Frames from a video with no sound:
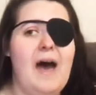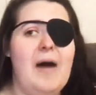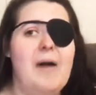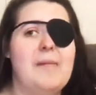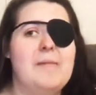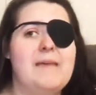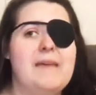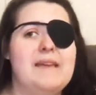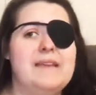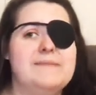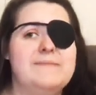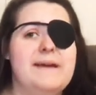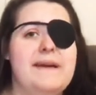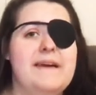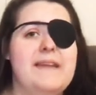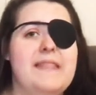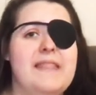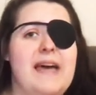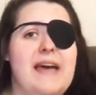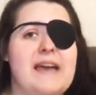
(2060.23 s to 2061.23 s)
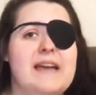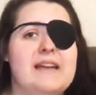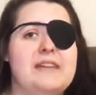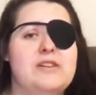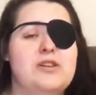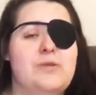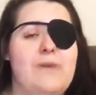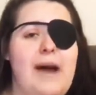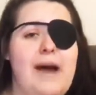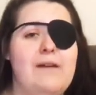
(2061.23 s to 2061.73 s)
He spent, like,
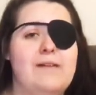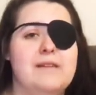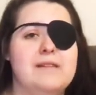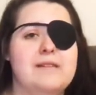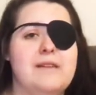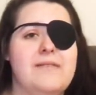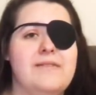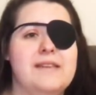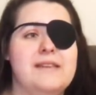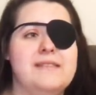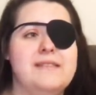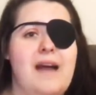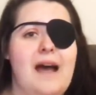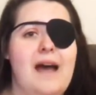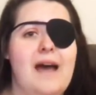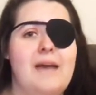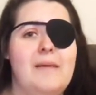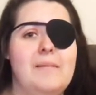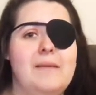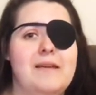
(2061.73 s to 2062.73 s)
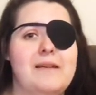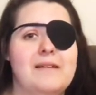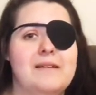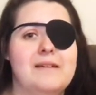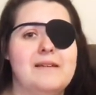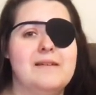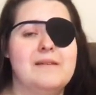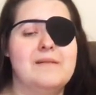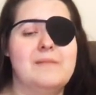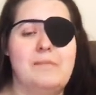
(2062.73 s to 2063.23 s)
2 hours of his time
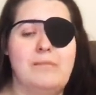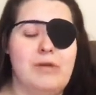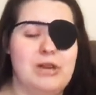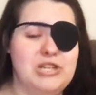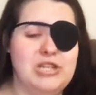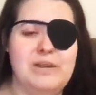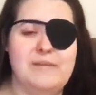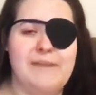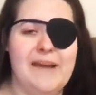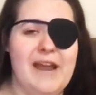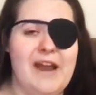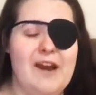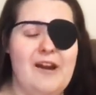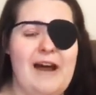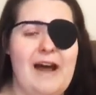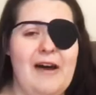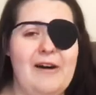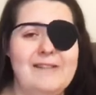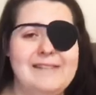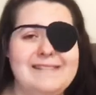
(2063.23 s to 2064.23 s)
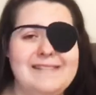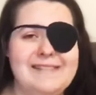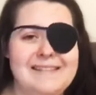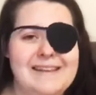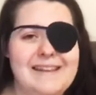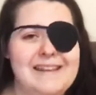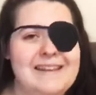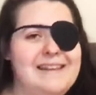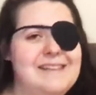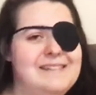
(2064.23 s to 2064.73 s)
brushing my hair out.
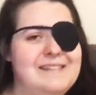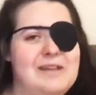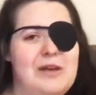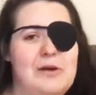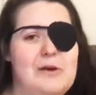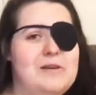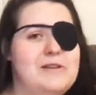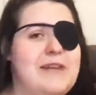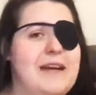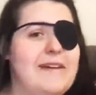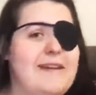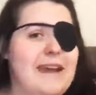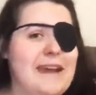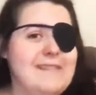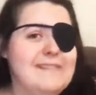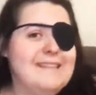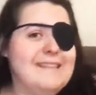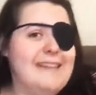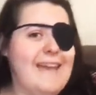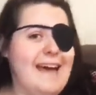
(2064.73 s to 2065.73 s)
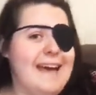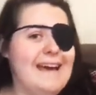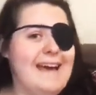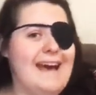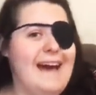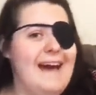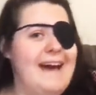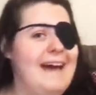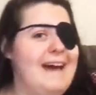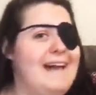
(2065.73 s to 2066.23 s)
So, shout out to that
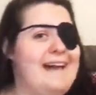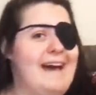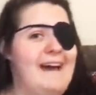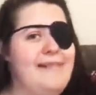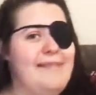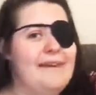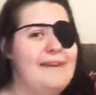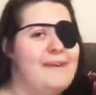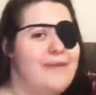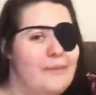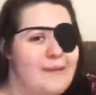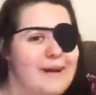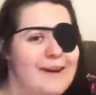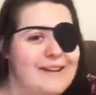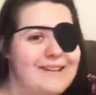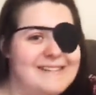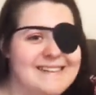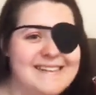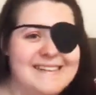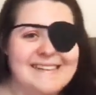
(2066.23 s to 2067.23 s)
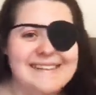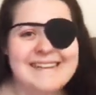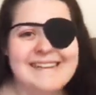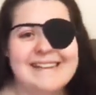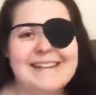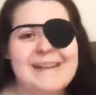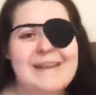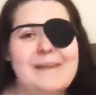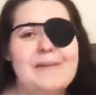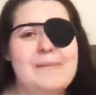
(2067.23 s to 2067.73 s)
guy out there in the world.
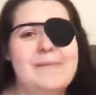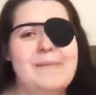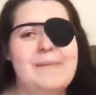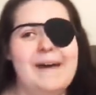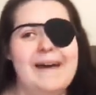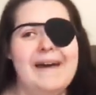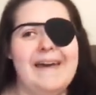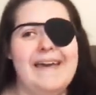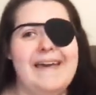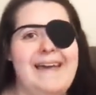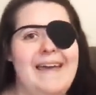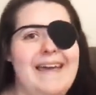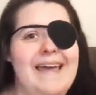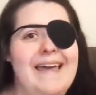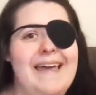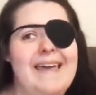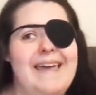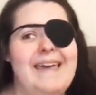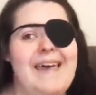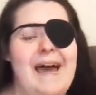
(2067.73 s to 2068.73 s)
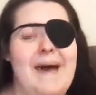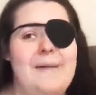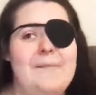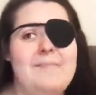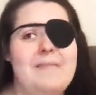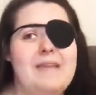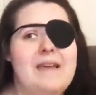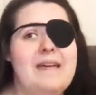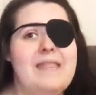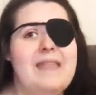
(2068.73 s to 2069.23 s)
But, yeah.
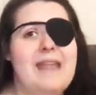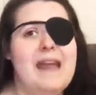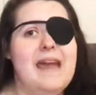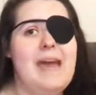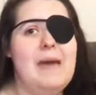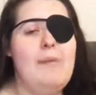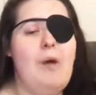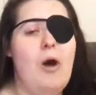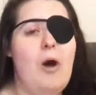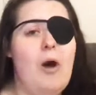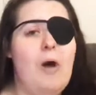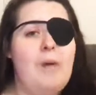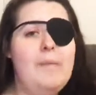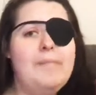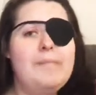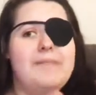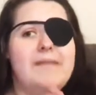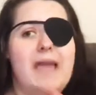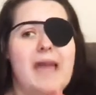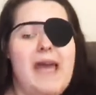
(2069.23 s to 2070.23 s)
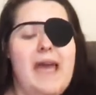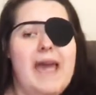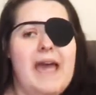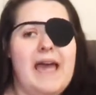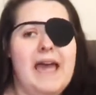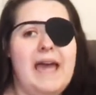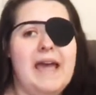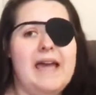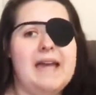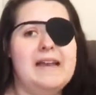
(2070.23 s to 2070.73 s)
Then I came home,
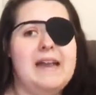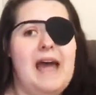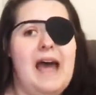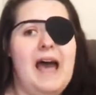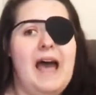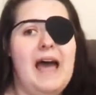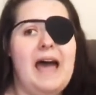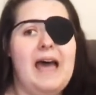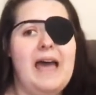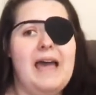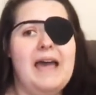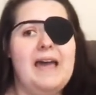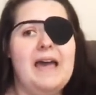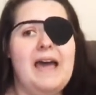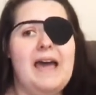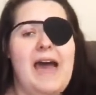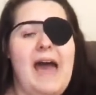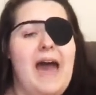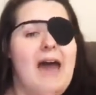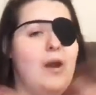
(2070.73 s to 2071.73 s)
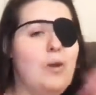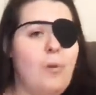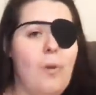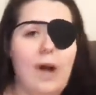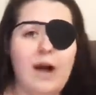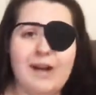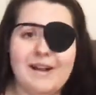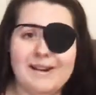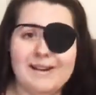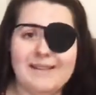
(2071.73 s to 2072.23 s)
and I had a
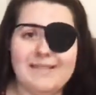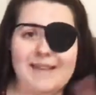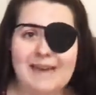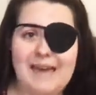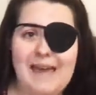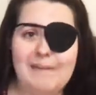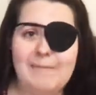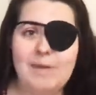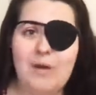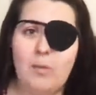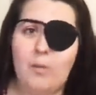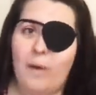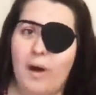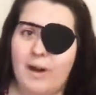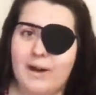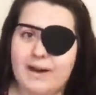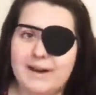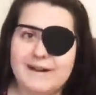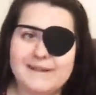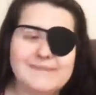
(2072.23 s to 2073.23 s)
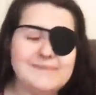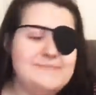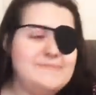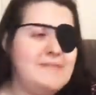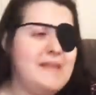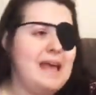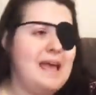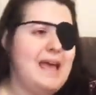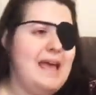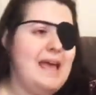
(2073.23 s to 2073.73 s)
walker. They gave me a walker
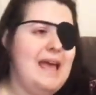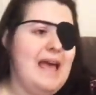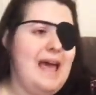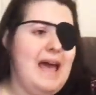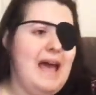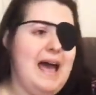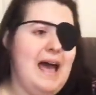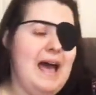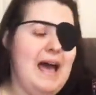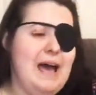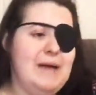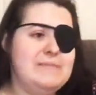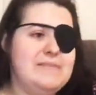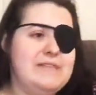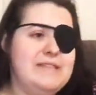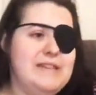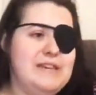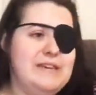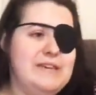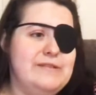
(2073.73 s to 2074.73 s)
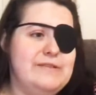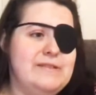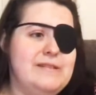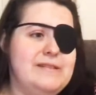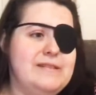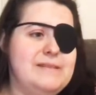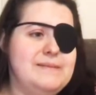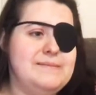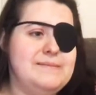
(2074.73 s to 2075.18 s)
to use.